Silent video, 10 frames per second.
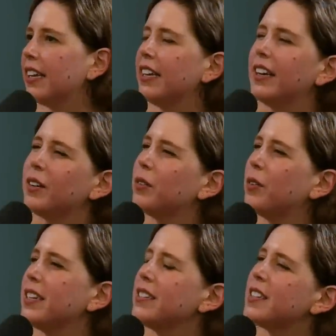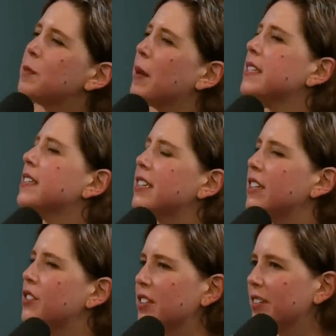you know what does space
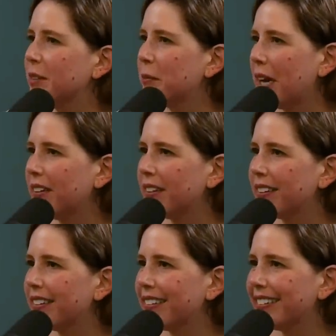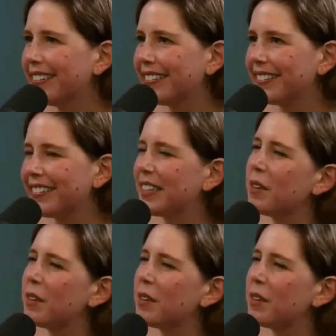teach you about uh, oh.